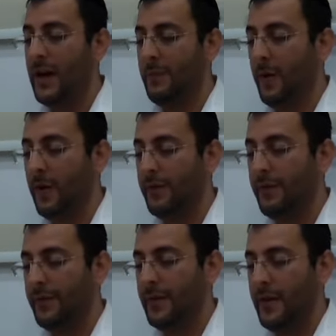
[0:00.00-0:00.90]
habor.
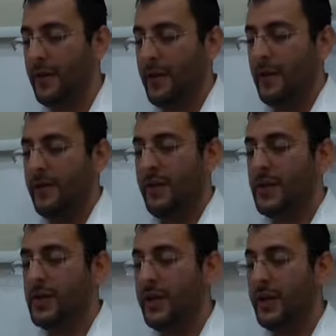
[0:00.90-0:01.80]

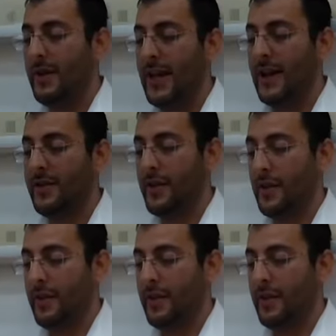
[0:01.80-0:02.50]
V'shlim al